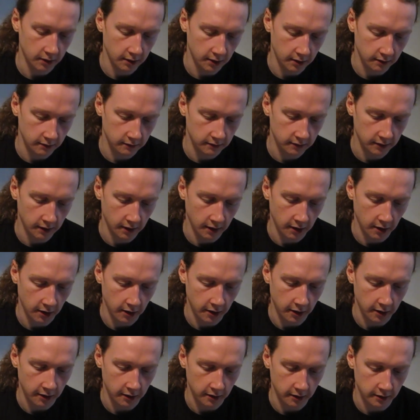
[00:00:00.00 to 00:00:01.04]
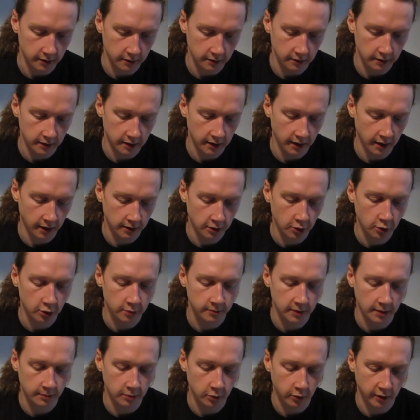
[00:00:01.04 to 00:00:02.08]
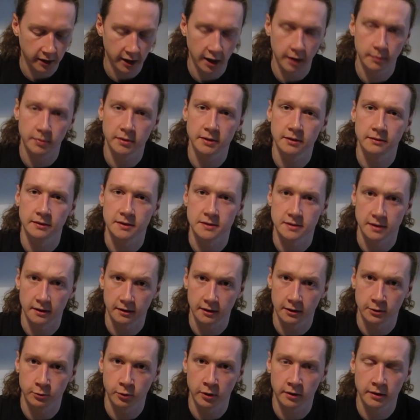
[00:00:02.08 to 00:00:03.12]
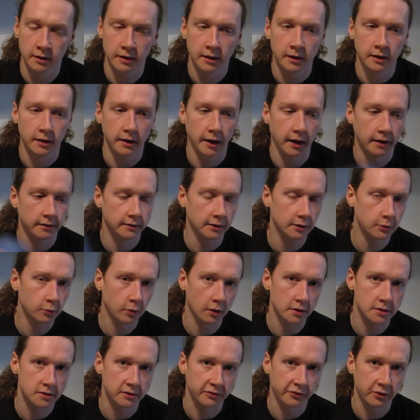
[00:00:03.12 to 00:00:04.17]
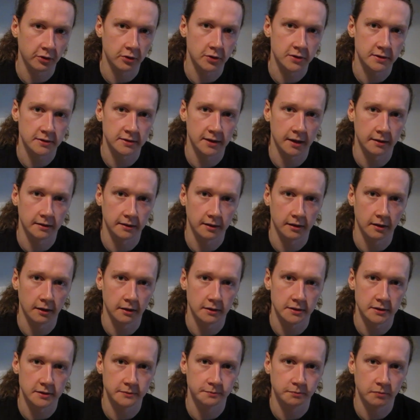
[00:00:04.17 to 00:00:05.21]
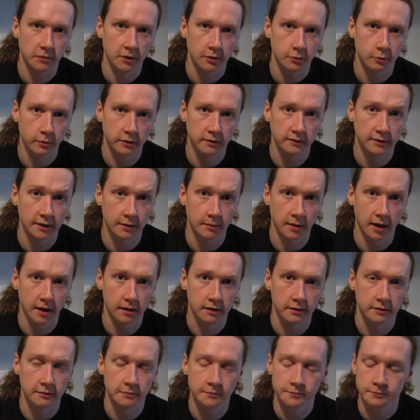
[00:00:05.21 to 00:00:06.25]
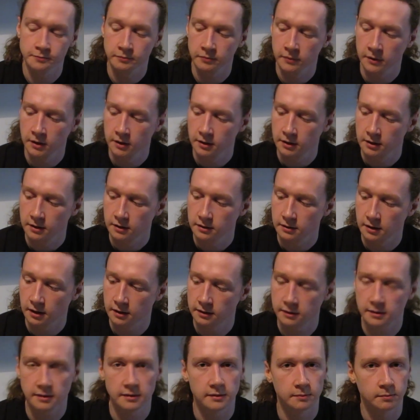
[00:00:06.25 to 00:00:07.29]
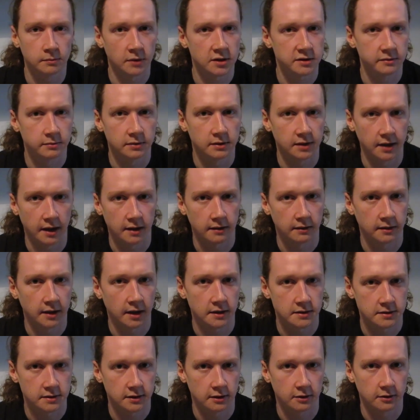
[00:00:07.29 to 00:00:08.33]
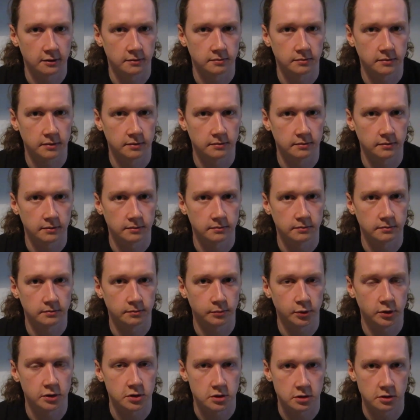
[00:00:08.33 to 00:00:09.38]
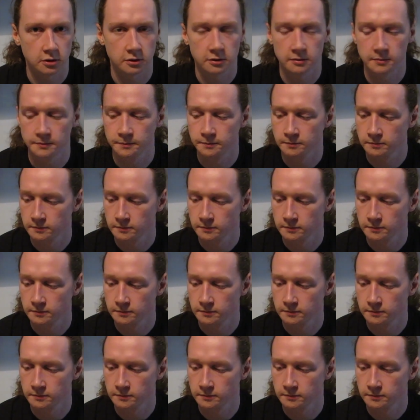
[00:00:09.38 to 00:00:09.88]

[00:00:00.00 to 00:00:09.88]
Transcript: I don't remember what happened in the second one. I did watch the first Santa Claus with Tim Allen. I think it must have been last year, pretty sure.